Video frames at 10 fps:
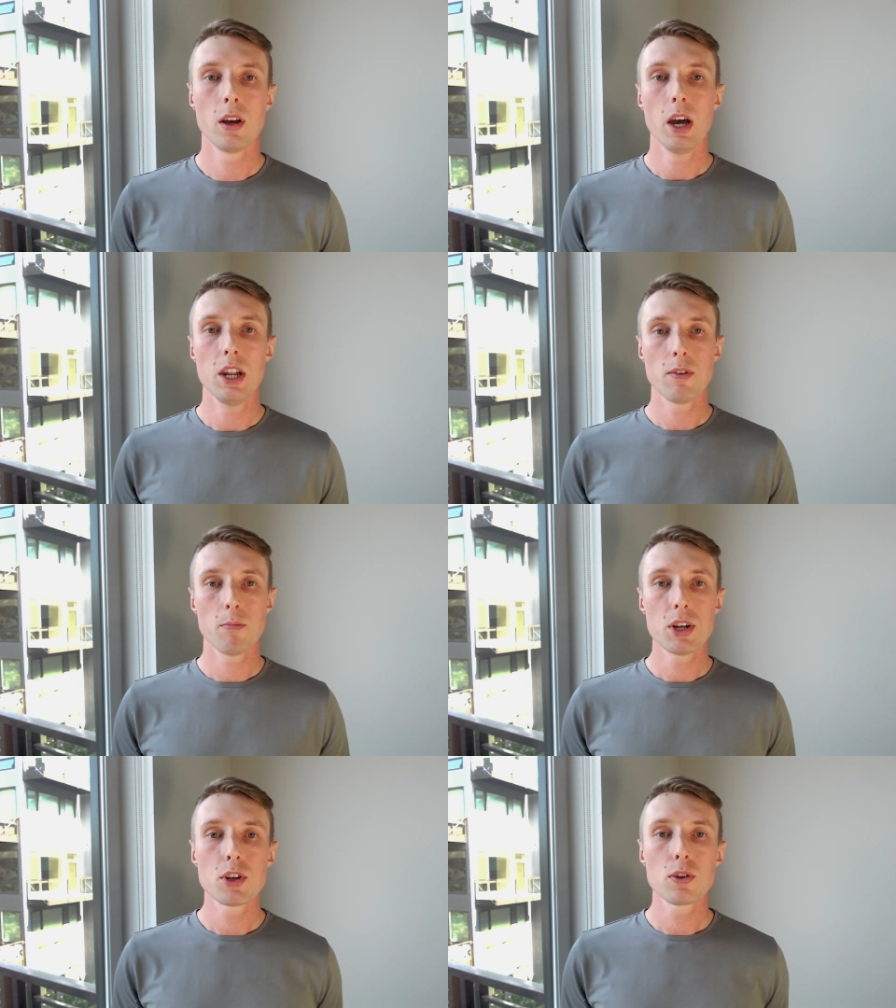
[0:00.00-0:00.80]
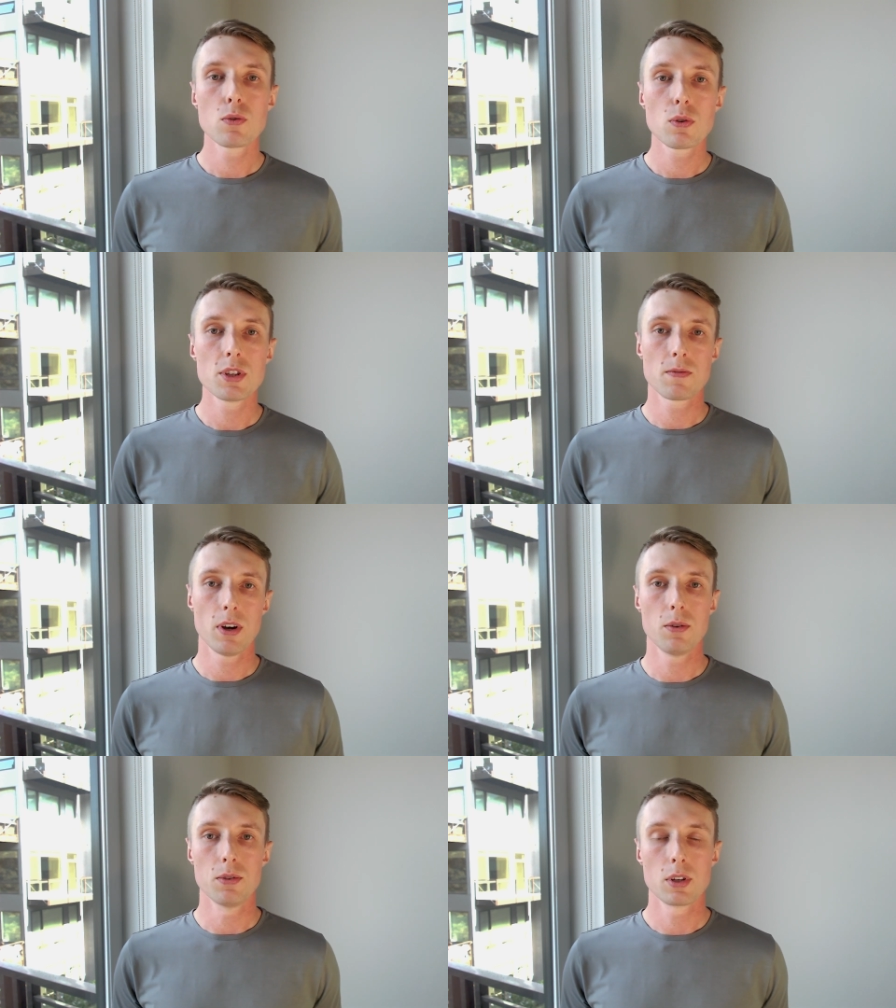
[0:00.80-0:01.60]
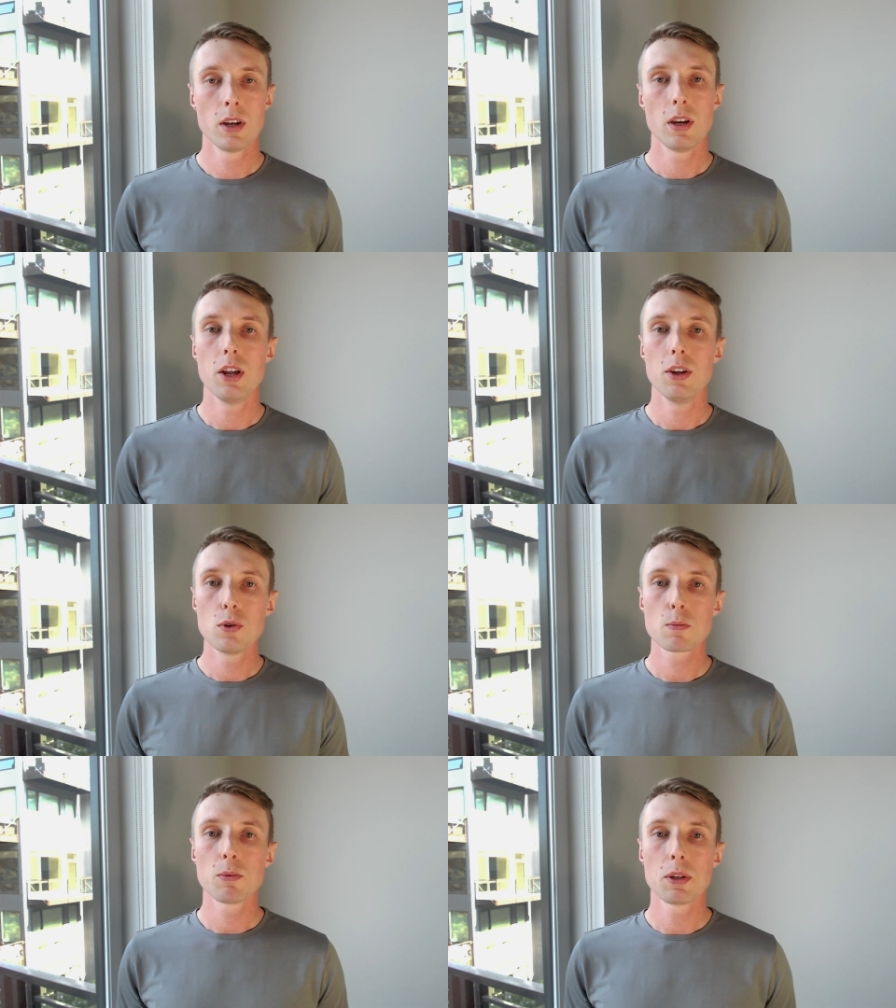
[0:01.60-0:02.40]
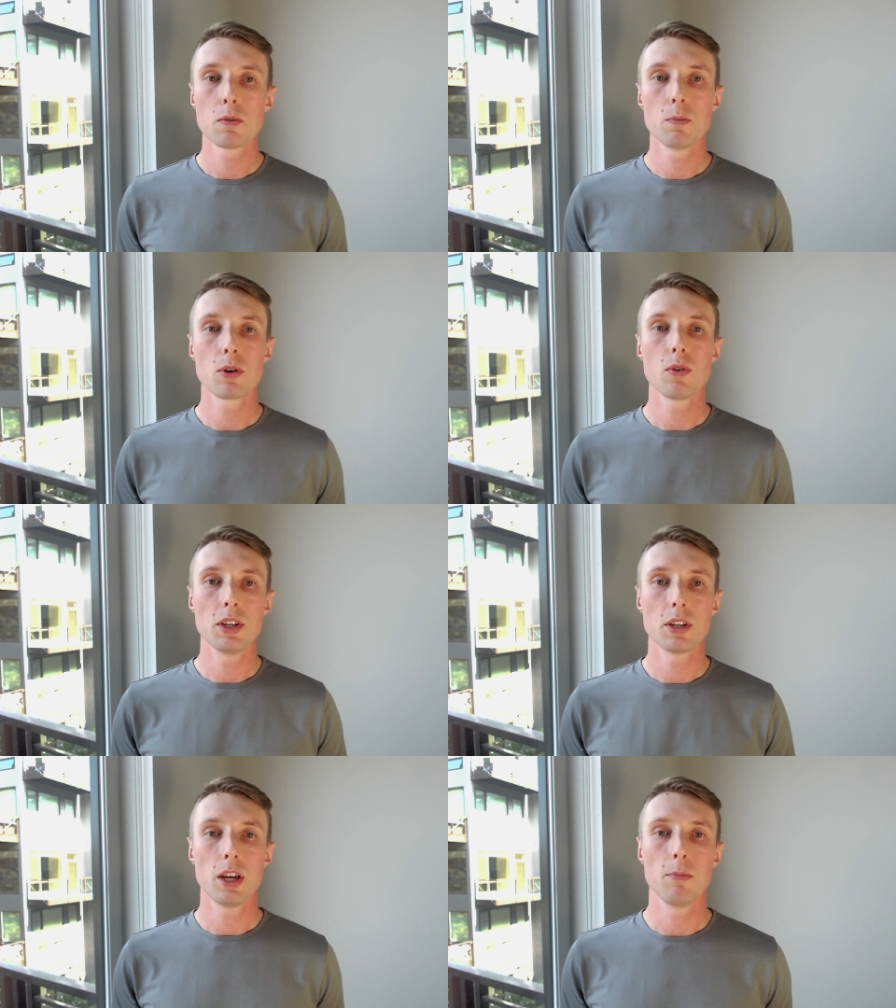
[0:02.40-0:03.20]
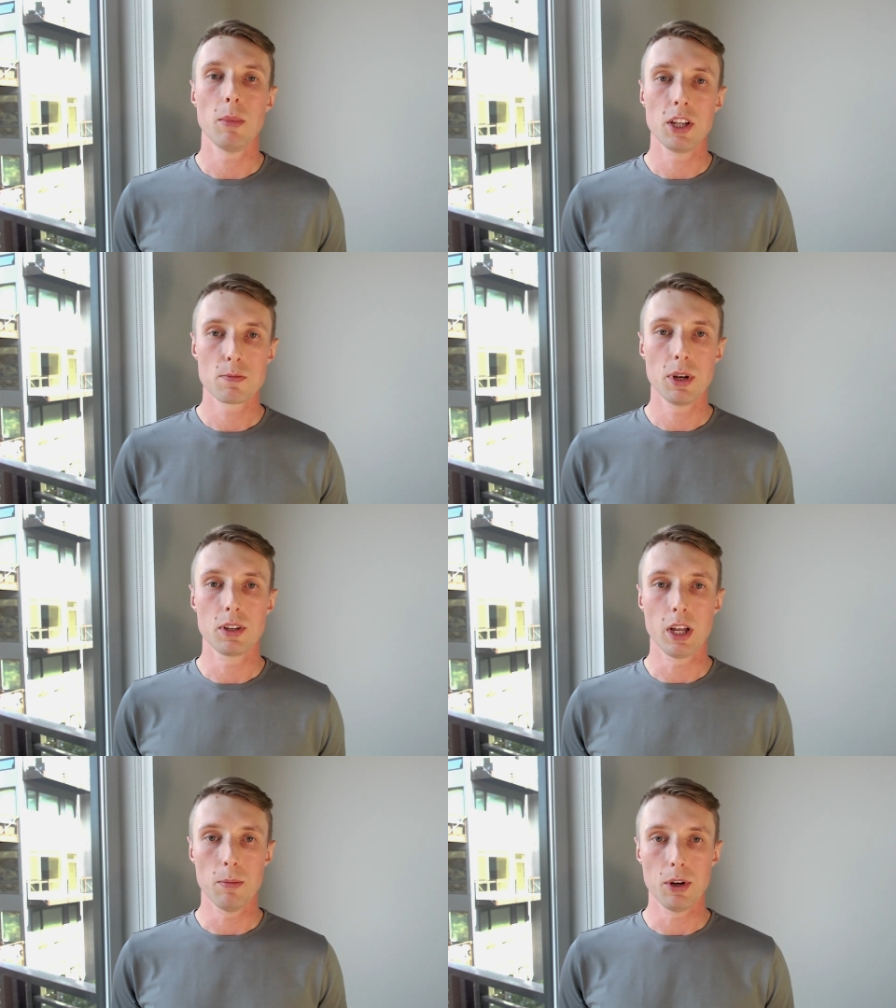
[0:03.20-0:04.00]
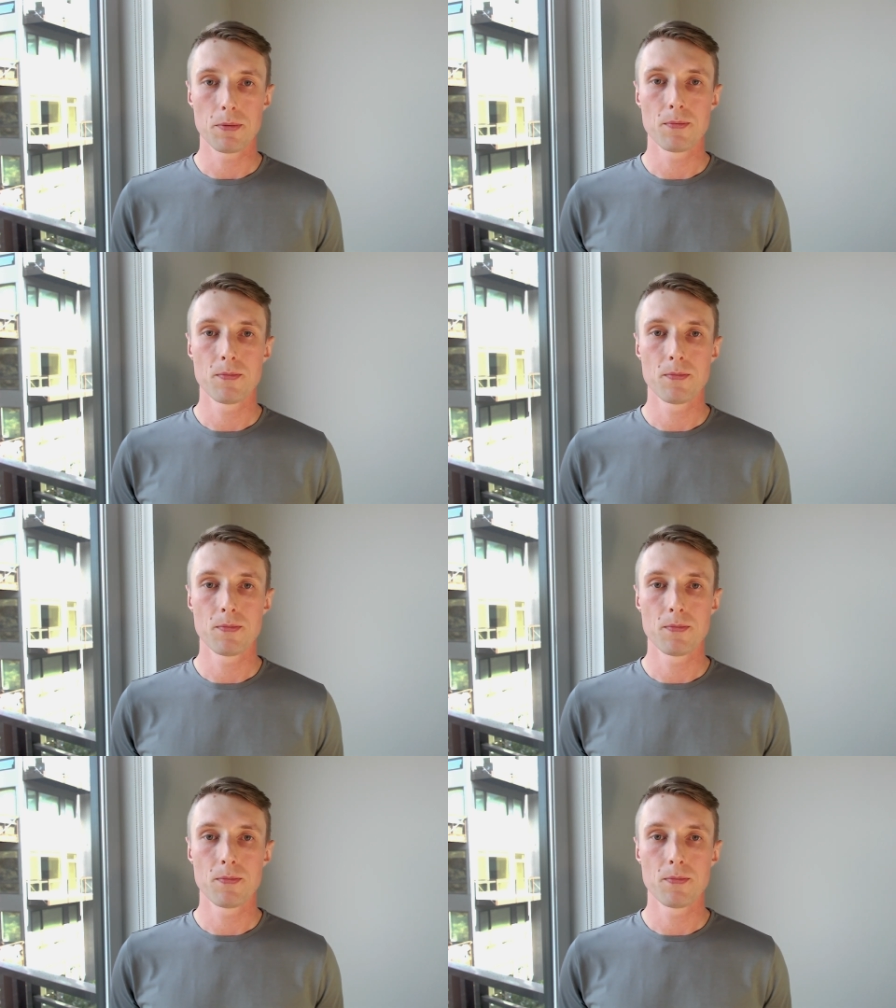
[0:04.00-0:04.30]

And if a matching rule is found, a new split will be created and managed by the library.